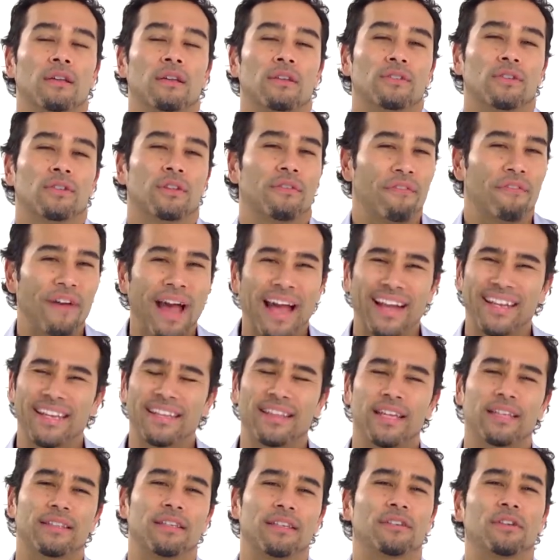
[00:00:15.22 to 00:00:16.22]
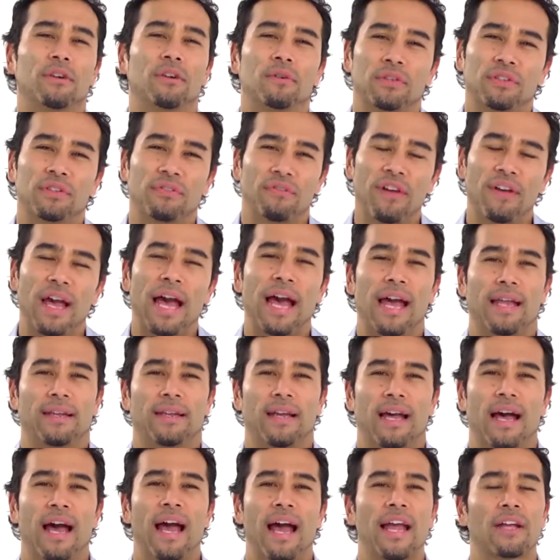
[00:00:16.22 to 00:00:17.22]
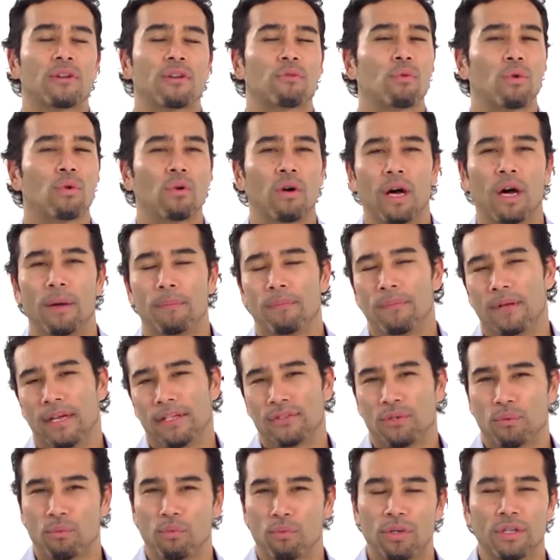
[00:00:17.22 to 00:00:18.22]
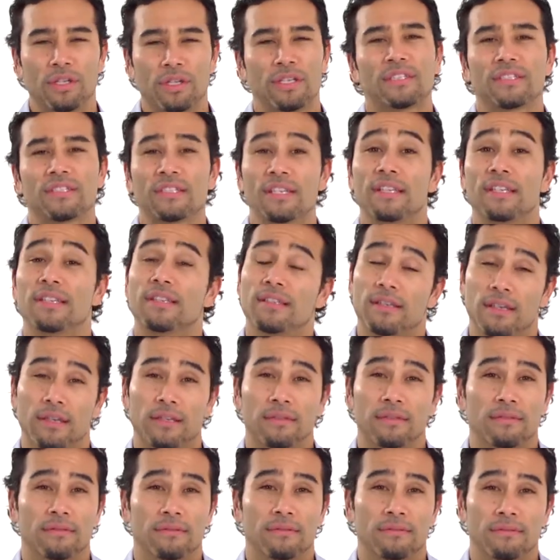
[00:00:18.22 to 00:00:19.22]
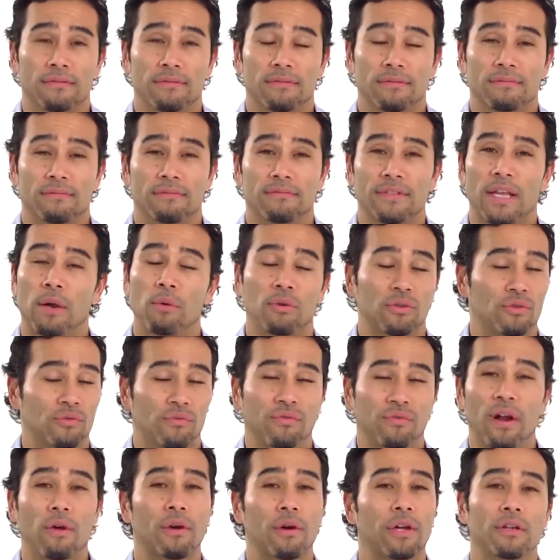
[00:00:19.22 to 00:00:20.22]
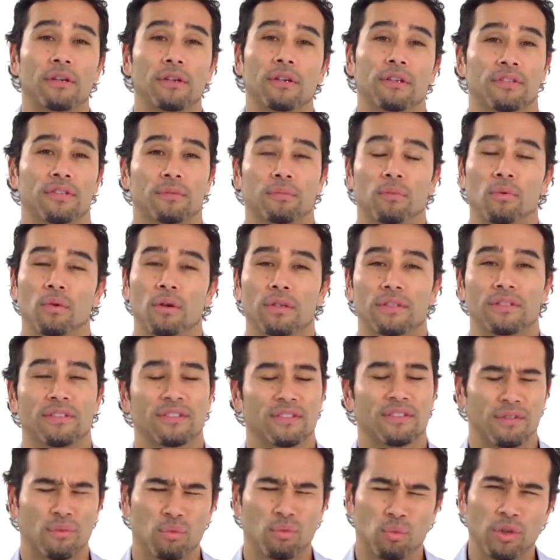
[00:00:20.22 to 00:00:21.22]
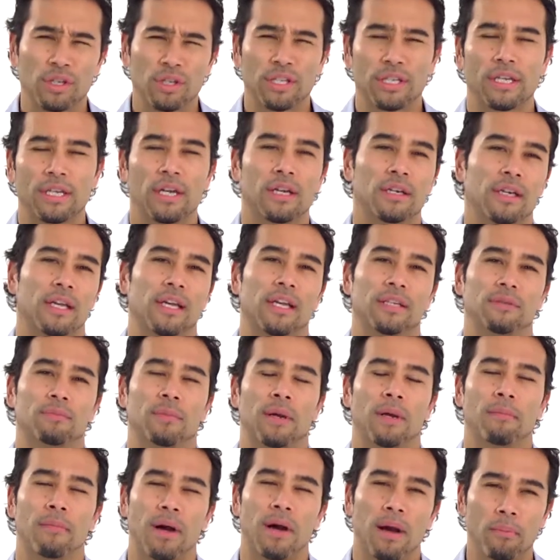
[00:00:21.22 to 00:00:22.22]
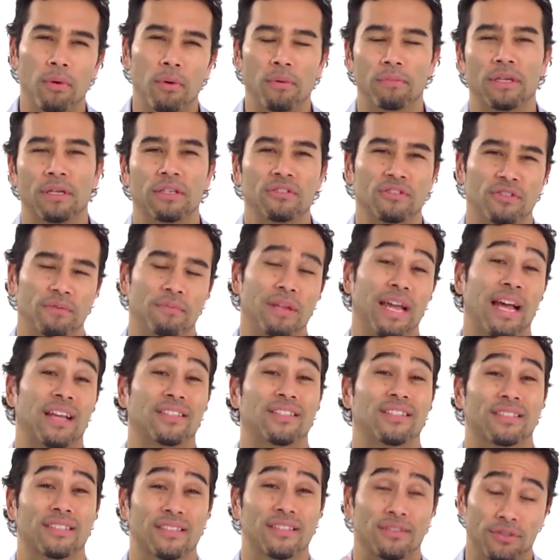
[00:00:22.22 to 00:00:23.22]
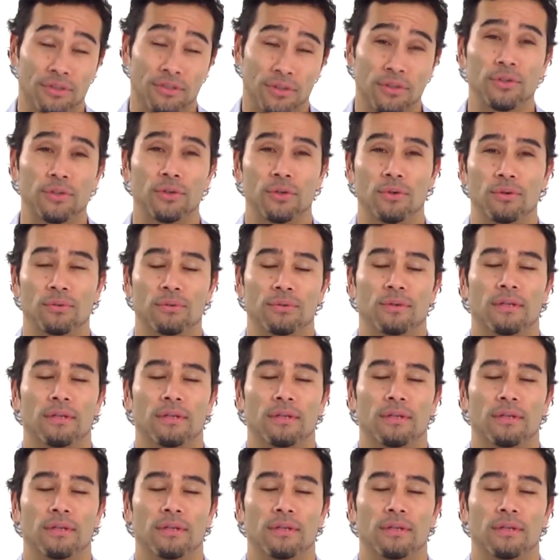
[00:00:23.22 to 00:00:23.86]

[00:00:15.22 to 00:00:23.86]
So the fat kid that didn't know he was fat. I grew up as a really skinny kid that was very good at sports since a really young age. My mom put me in gymnastics at 2.